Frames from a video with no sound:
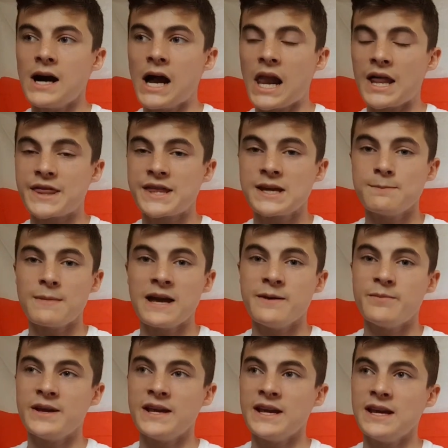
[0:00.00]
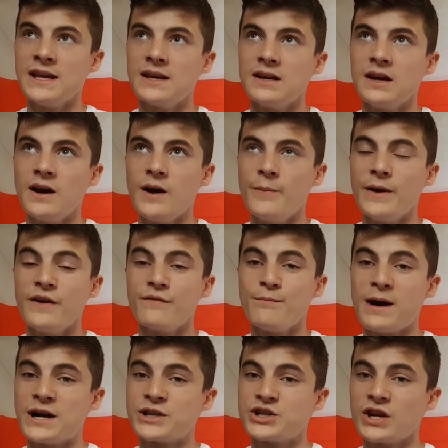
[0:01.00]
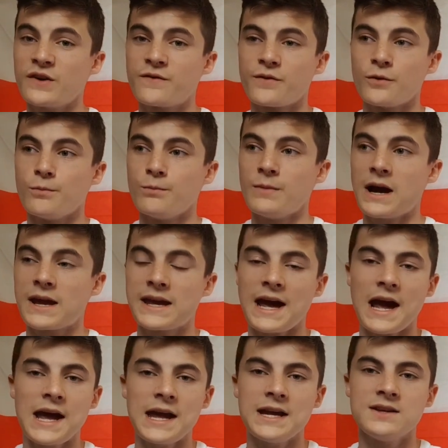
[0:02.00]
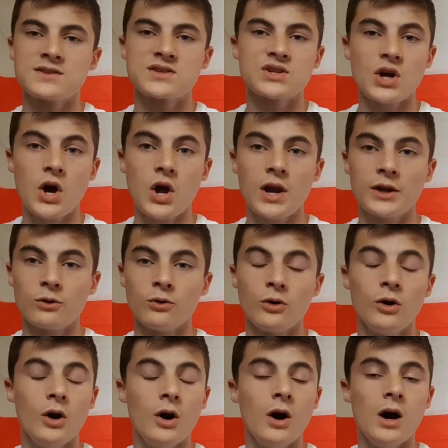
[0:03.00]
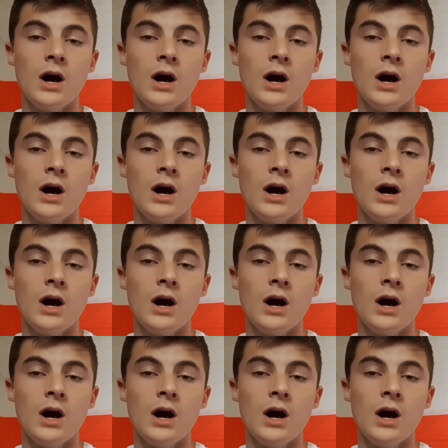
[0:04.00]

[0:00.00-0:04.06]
I think maybe a bit of magic from Kane, Sterling, or